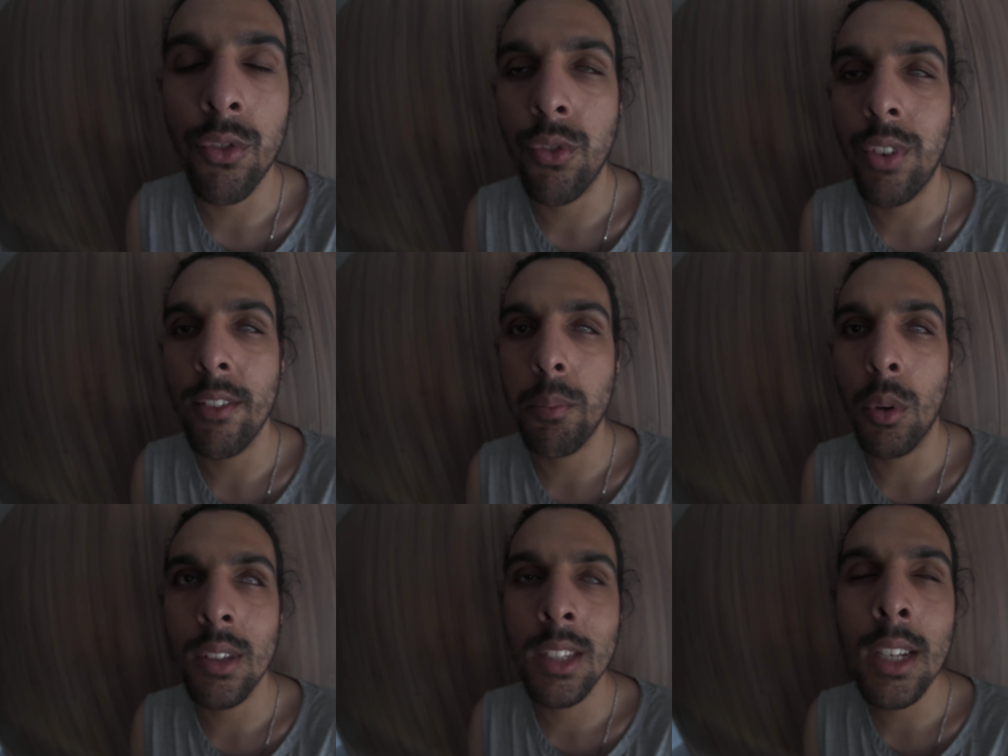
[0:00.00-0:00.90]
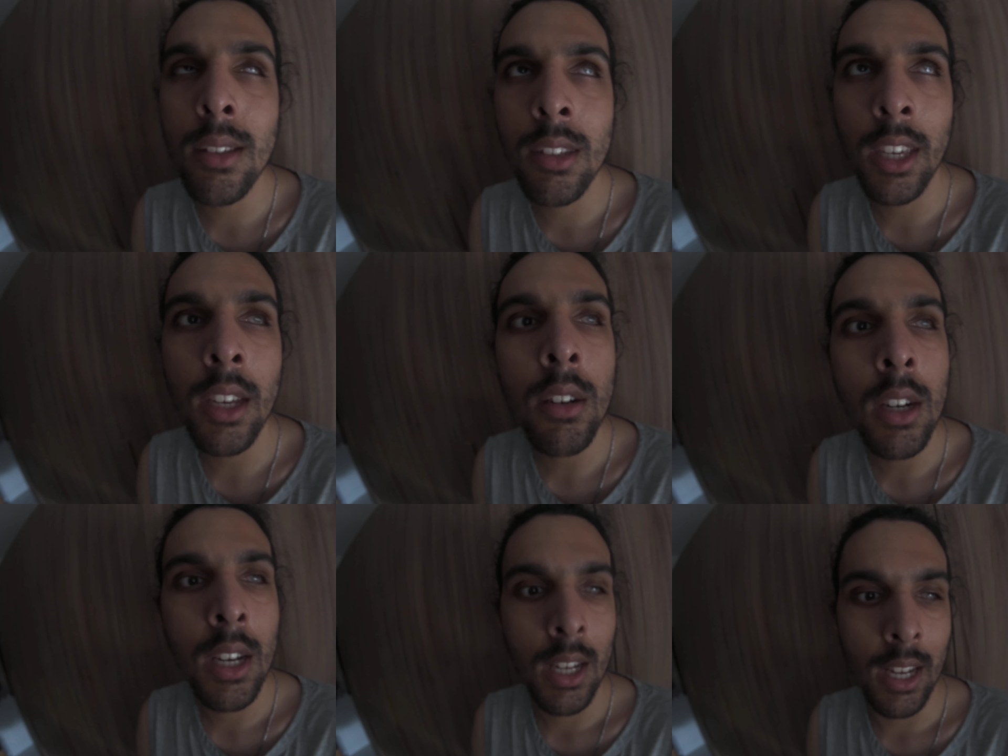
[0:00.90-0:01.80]
f5.6 here,
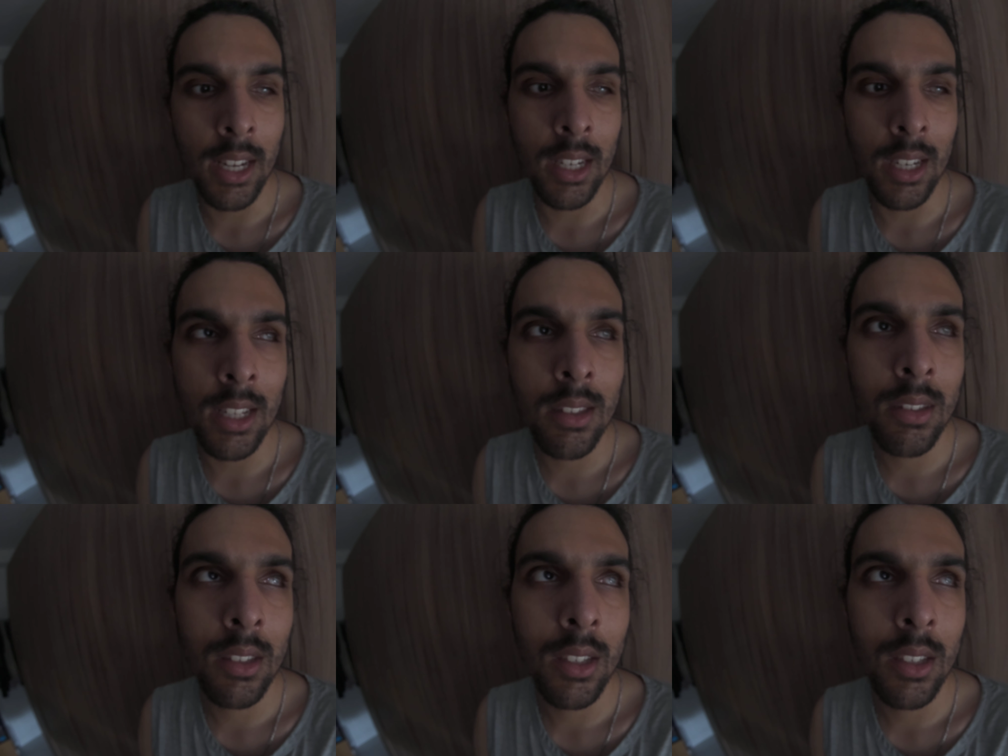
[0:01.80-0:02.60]
and that's